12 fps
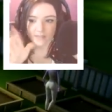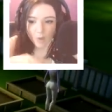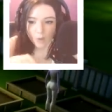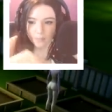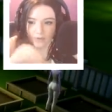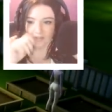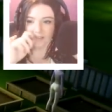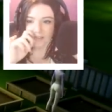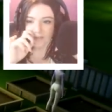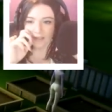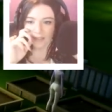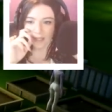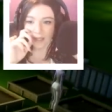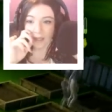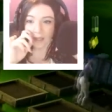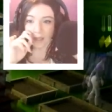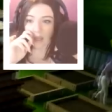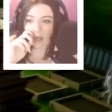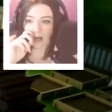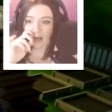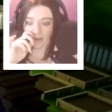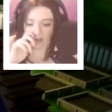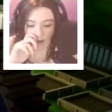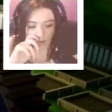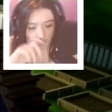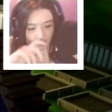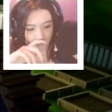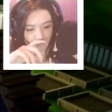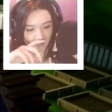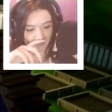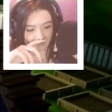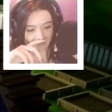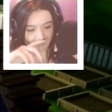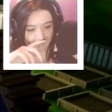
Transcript: get small meals and everything. Uh, the only one who I